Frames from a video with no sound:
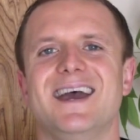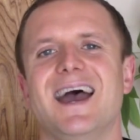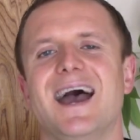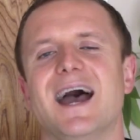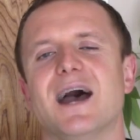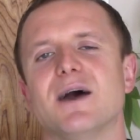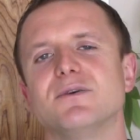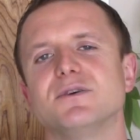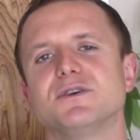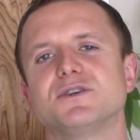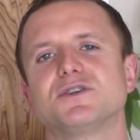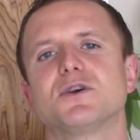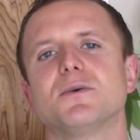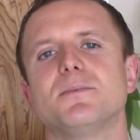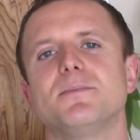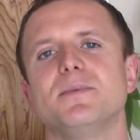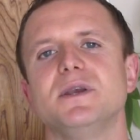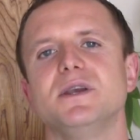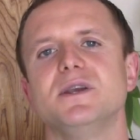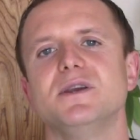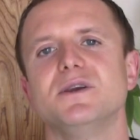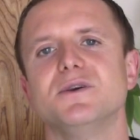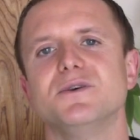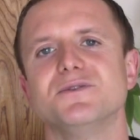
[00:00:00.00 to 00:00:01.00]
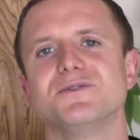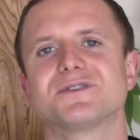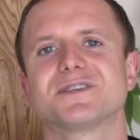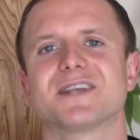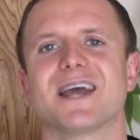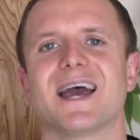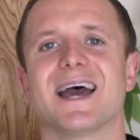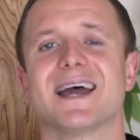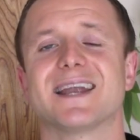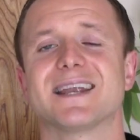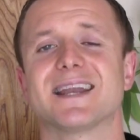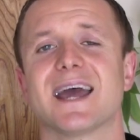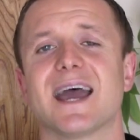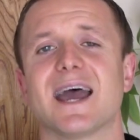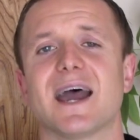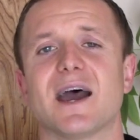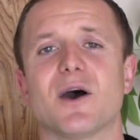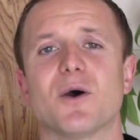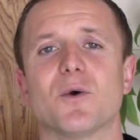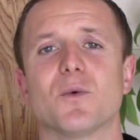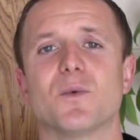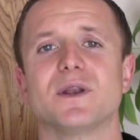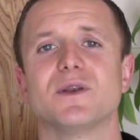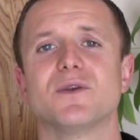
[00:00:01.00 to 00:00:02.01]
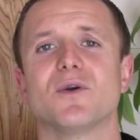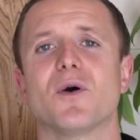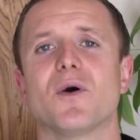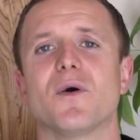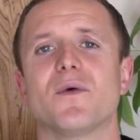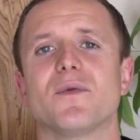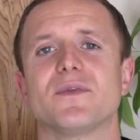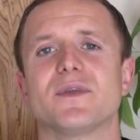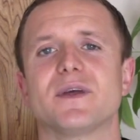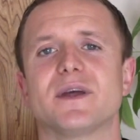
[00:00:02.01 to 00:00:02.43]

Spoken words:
how it should be used and how we're not